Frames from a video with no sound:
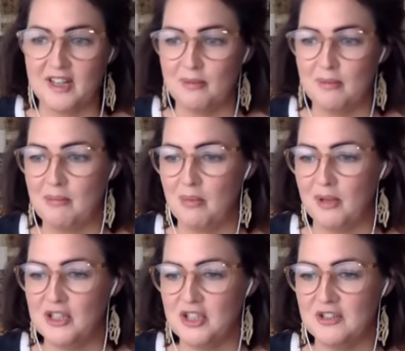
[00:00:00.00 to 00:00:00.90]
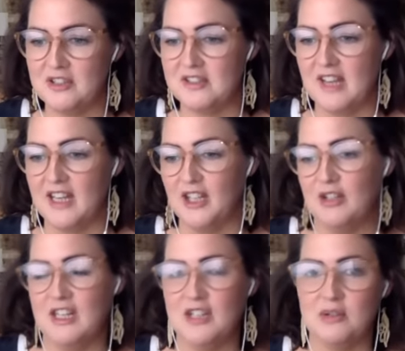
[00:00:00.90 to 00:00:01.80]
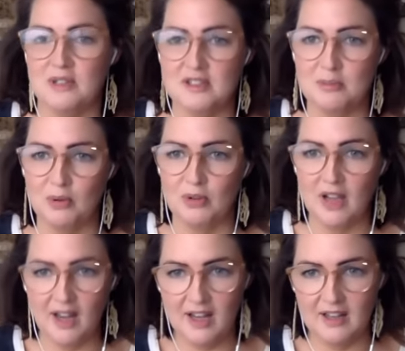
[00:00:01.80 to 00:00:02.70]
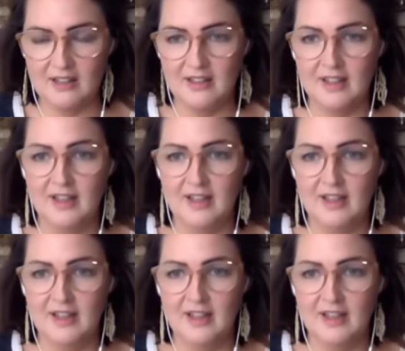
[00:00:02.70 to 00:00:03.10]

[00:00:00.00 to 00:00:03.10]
and I remember my tutor saying, "You need to explore color,"